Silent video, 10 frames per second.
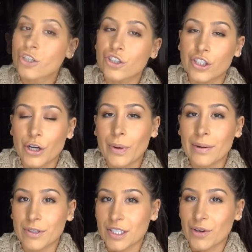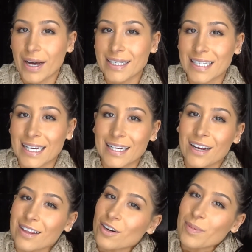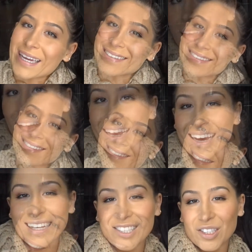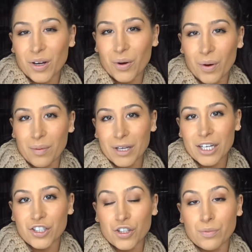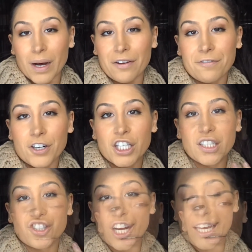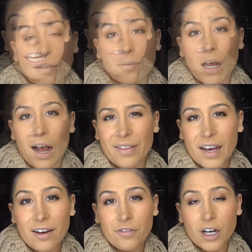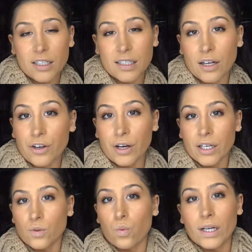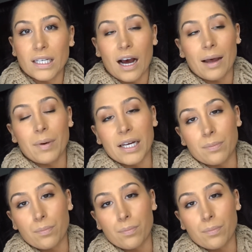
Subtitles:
So I will see you guys in a little bit. Hi guys, so I'm gonna do my first check-in. I think I forgot to tell you guys what time I